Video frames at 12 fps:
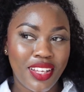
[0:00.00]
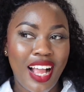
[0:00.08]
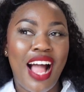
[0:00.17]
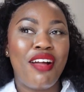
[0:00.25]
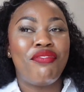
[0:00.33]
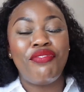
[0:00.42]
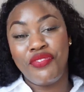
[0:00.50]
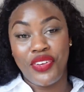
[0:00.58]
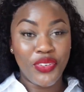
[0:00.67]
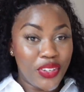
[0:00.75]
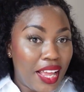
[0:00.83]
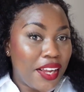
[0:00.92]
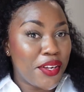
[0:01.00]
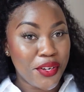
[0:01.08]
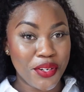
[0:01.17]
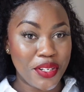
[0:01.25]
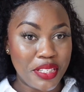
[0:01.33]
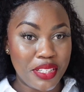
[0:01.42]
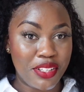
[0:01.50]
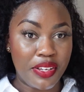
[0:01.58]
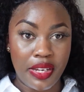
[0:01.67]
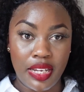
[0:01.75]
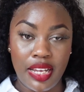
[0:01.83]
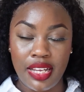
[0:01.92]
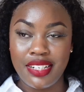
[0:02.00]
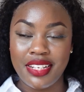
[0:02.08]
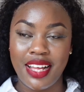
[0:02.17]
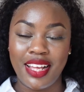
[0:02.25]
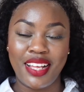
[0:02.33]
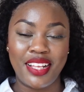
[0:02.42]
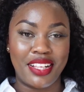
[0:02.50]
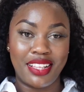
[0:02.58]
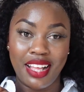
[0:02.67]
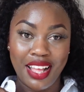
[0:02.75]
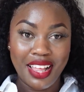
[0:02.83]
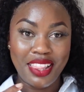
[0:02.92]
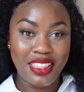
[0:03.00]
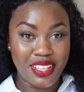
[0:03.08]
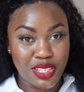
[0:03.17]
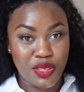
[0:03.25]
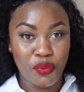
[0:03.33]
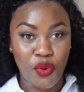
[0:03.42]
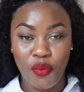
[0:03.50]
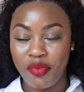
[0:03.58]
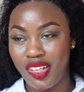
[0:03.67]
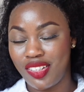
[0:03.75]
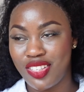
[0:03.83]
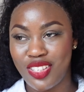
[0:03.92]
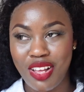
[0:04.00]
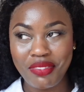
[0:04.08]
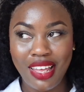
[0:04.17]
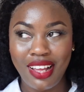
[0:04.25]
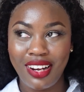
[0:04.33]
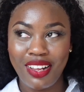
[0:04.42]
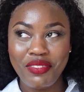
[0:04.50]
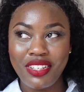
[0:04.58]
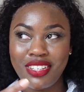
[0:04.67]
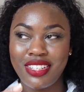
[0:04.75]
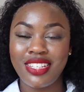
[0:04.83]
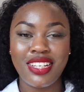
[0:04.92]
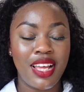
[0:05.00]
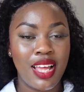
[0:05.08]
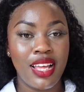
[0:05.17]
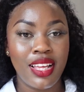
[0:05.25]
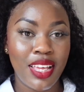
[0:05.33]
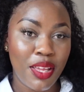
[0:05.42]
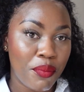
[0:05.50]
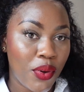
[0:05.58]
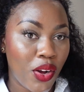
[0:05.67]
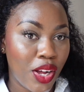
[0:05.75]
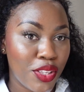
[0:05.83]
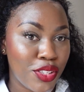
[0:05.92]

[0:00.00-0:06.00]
I feel like a content creator in this moment, so I'm like, let me just keep on.